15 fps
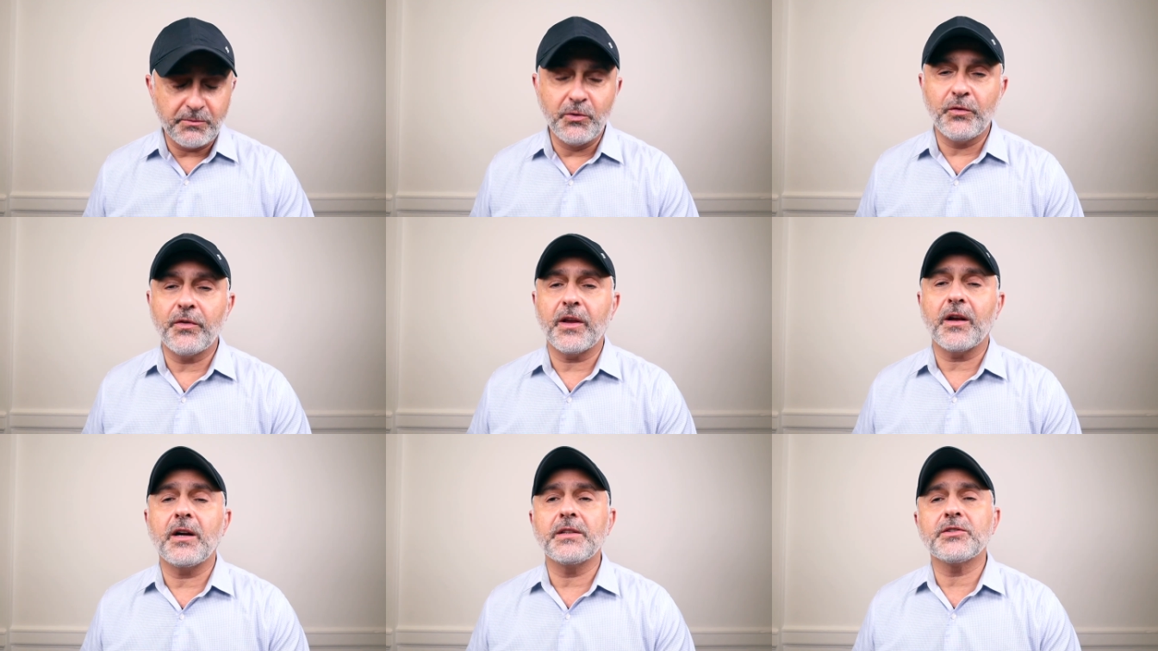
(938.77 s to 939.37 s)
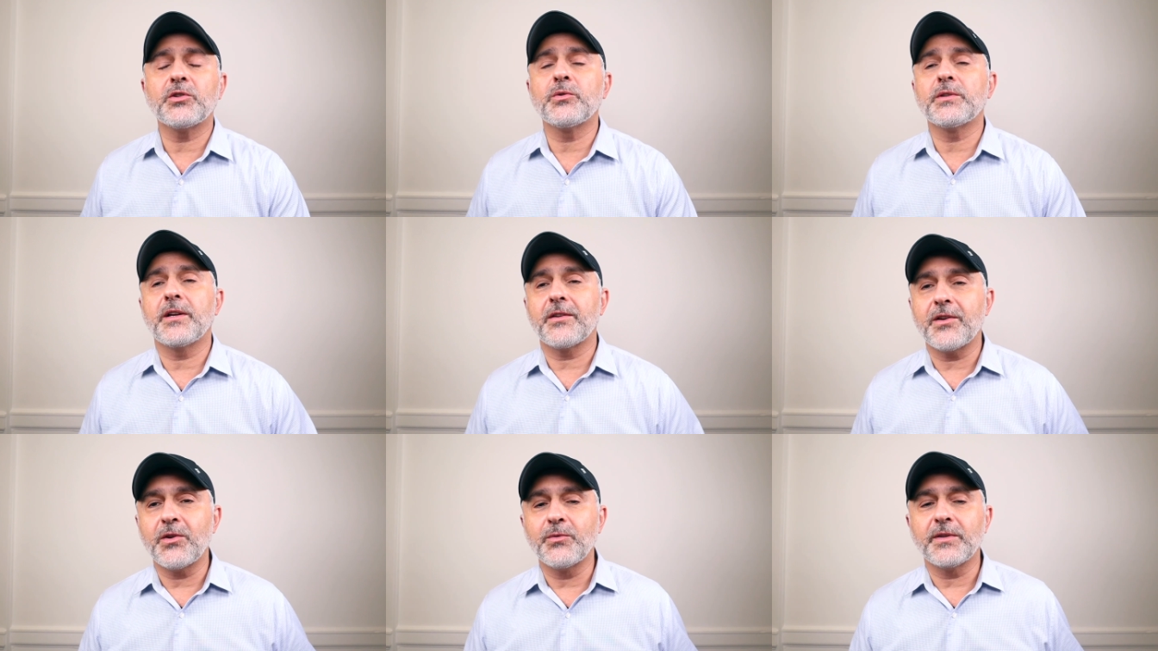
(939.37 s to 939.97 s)
Moving on to
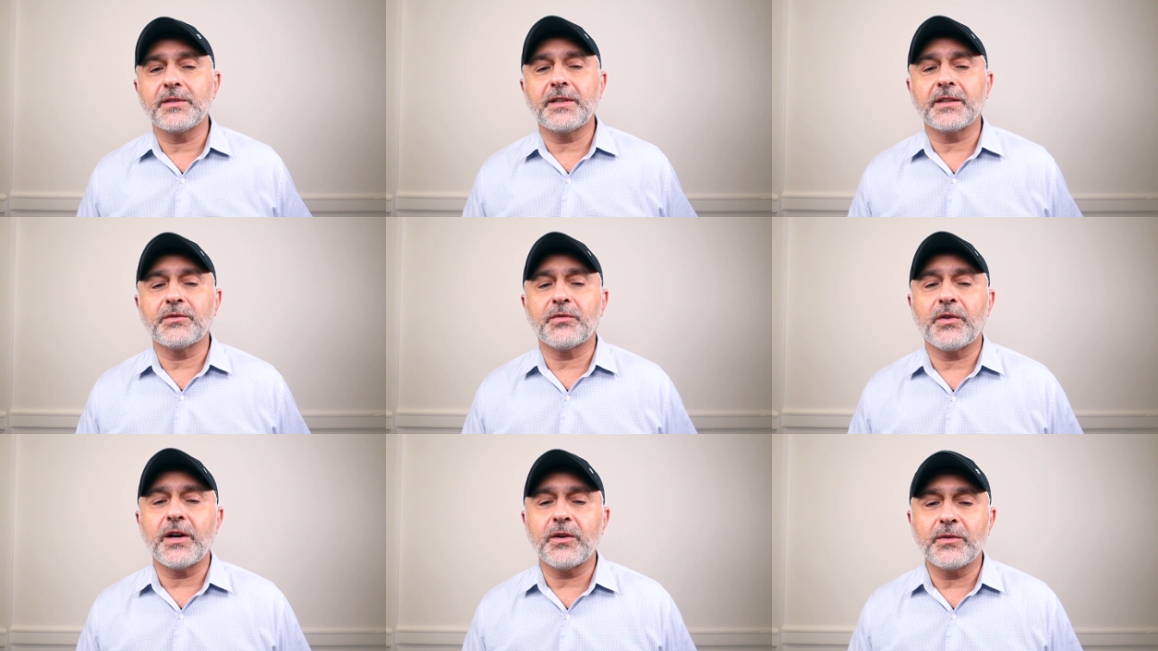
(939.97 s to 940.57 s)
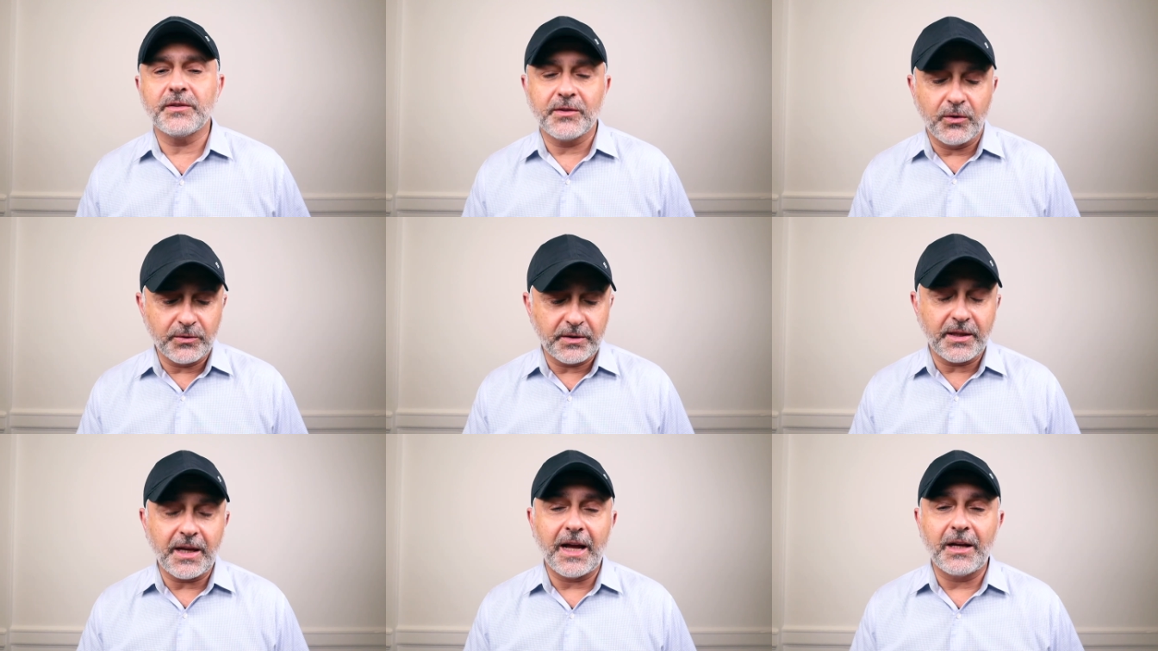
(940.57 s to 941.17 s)
another unisex fragrance, going
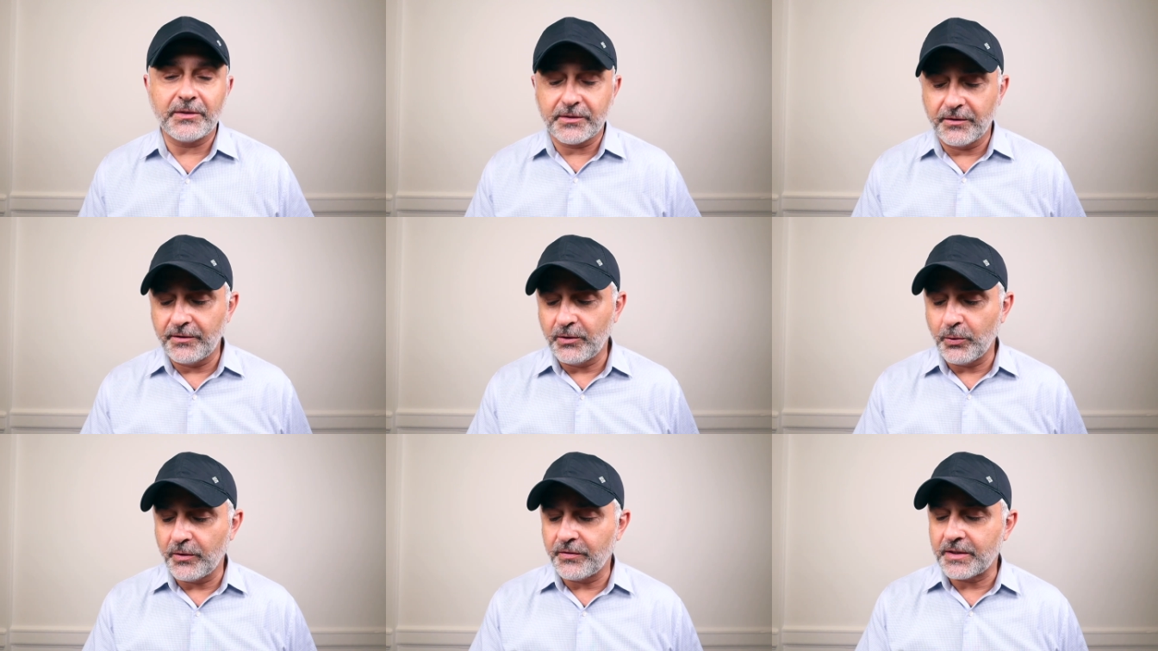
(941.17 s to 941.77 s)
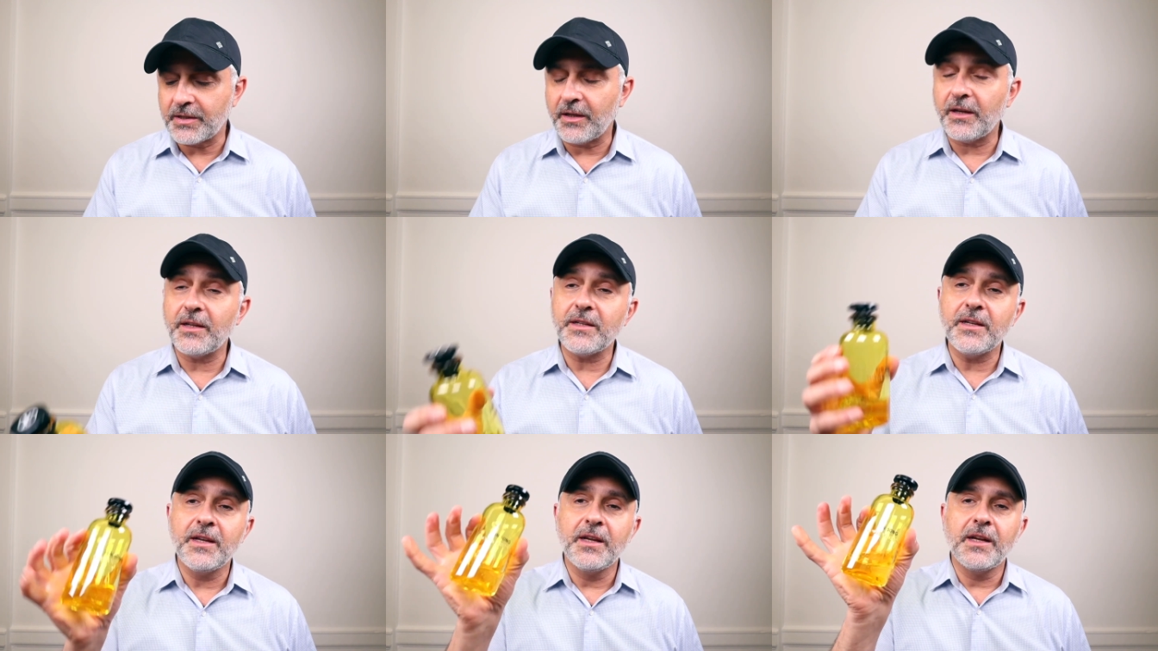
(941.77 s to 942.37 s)
to the house of Louis
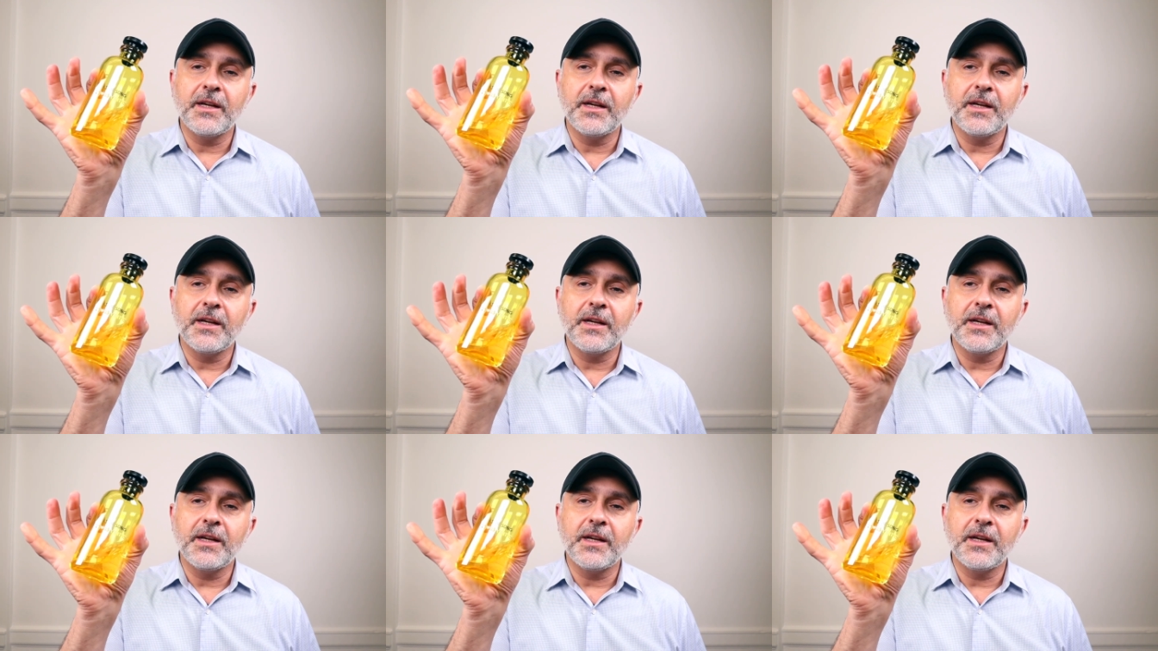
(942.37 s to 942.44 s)
Vuitton.